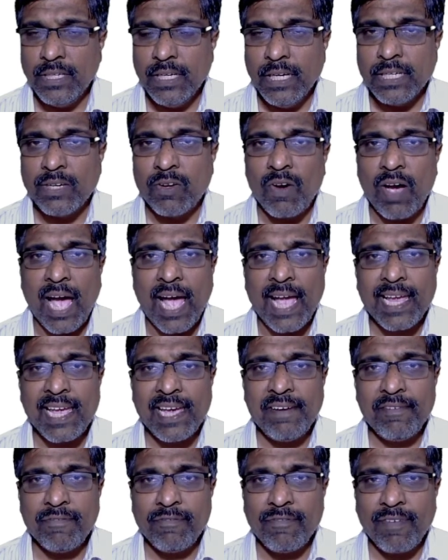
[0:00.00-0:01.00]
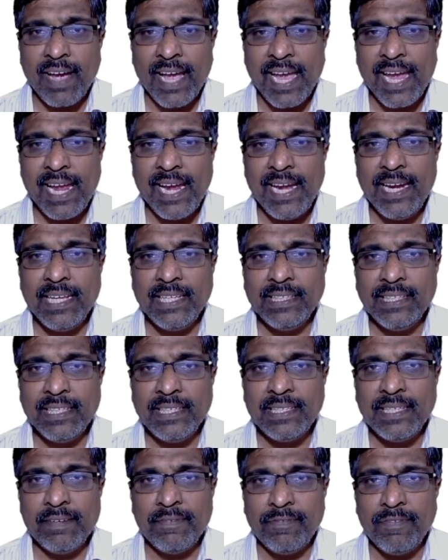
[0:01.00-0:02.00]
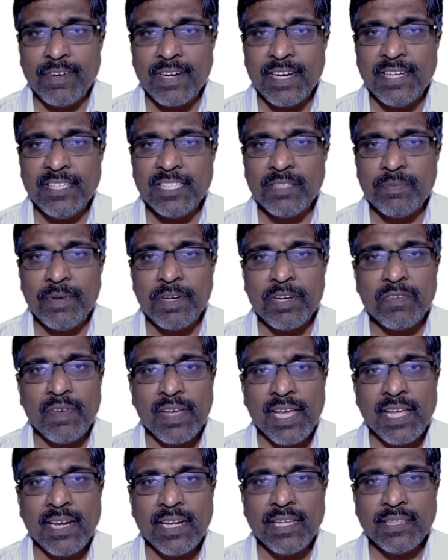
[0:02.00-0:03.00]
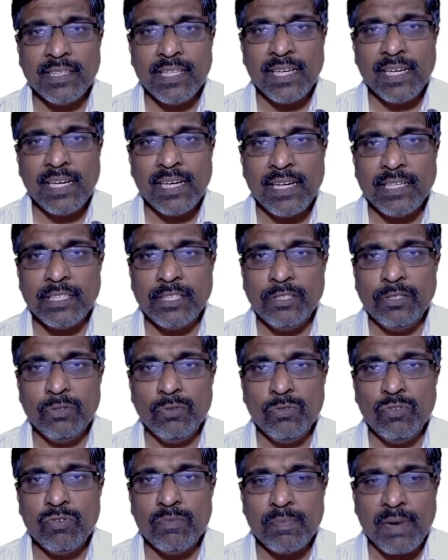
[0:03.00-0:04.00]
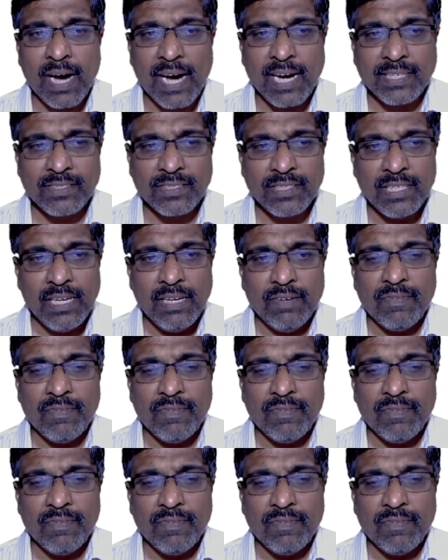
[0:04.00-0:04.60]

Now I can find the difference between the two marks.